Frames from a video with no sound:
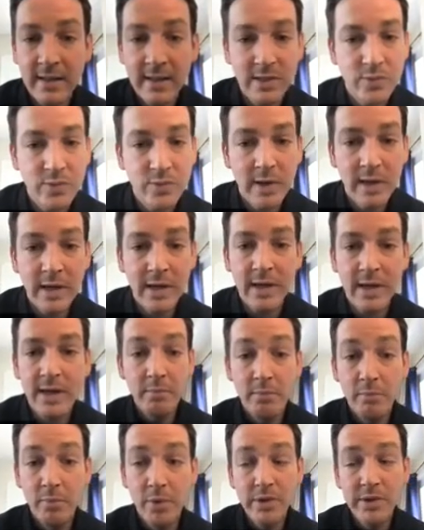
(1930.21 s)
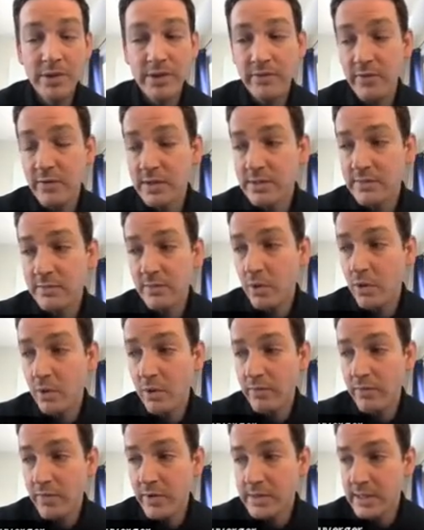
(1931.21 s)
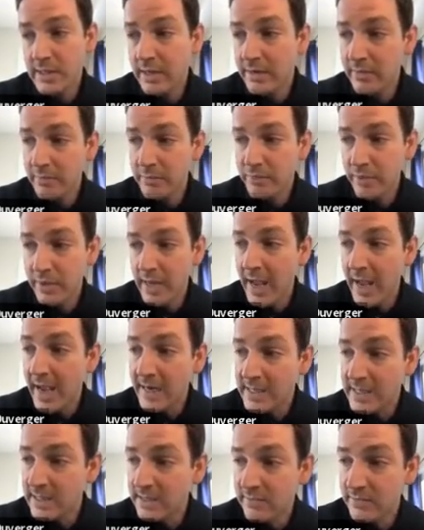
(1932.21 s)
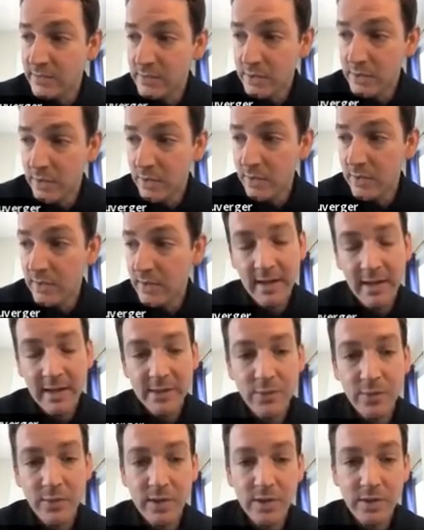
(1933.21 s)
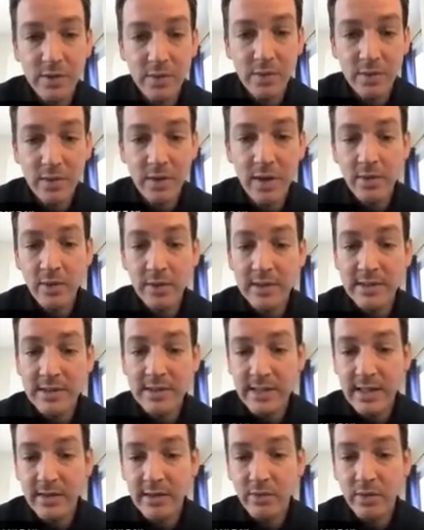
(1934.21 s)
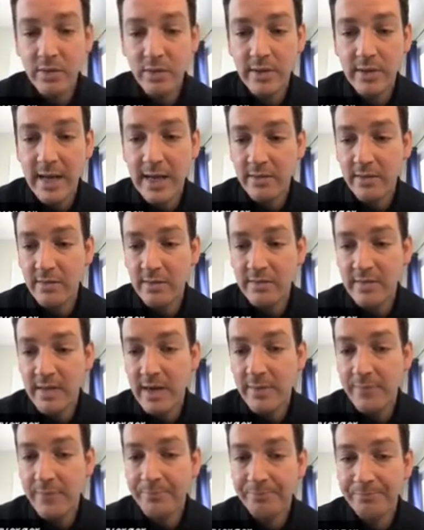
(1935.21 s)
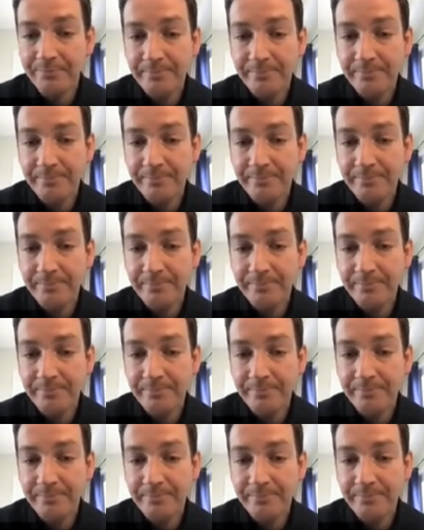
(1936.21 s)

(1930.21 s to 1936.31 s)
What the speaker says: That's where most of us, all of us, are pretty active. So that's where you should, don't hesitate to contact us there.